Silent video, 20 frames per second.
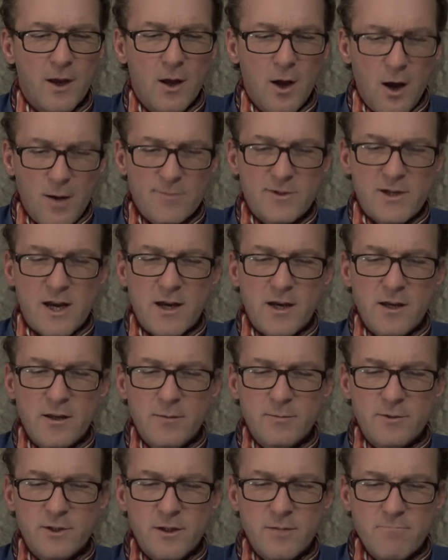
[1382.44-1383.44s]
I'm taking
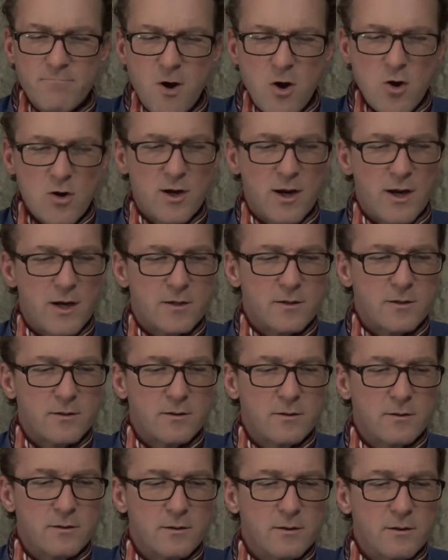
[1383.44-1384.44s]
them to the market,
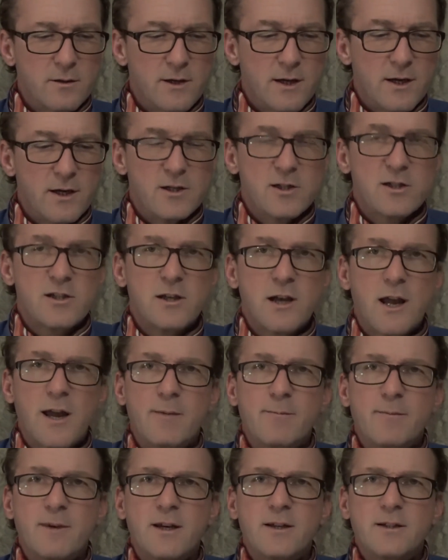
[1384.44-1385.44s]
he
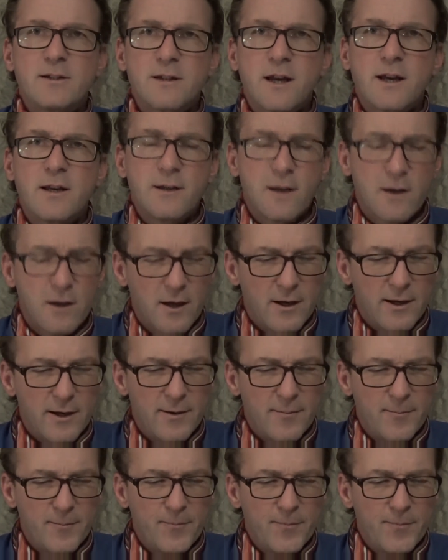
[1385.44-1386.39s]
exclaimed indignantly.